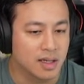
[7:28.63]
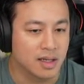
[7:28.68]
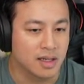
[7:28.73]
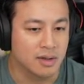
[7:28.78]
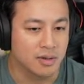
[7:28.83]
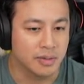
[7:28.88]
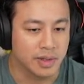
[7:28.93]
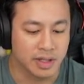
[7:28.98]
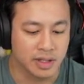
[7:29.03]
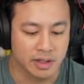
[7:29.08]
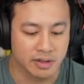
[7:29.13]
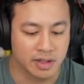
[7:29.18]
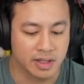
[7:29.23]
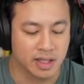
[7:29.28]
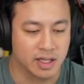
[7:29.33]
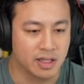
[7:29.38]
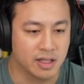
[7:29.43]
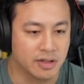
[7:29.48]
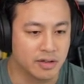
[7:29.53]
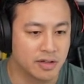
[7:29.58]
We know that
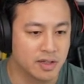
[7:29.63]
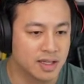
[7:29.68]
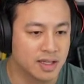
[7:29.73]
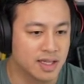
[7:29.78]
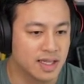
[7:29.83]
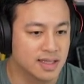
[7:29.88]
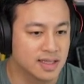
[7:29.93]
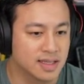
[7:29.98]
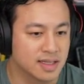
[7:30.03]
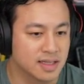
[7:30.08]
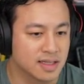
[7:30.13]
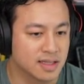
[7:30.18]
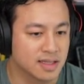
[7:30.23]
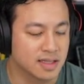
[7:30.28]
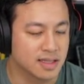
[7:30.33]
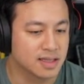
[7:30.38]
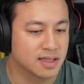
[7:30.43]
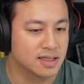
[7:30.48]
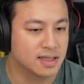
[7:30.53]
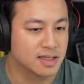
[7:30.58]
it
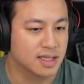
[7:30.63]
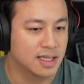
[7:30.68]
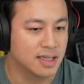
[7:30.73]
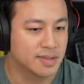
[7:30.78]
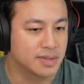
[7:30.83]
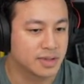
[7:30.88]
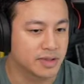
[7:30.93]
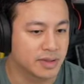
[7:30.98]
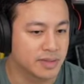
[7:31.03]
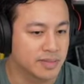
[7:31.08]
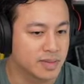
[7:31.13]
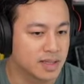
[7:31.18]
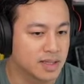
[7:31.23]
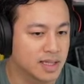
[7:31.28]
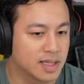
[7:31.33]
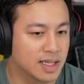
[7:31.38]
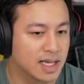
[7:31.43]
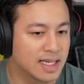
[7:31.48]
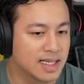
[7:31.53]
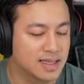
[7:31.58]
utilizes TypeScript
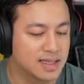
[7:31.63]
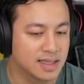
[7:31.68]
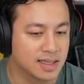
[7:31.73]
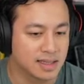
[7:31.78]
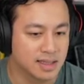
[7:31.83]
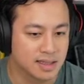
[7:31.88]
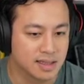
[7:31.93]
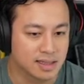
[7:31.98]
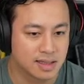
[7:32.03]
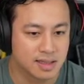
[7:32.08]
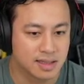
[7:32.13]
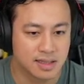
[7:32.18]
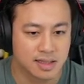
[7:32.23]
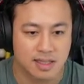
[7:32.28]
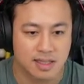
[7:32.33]
classes.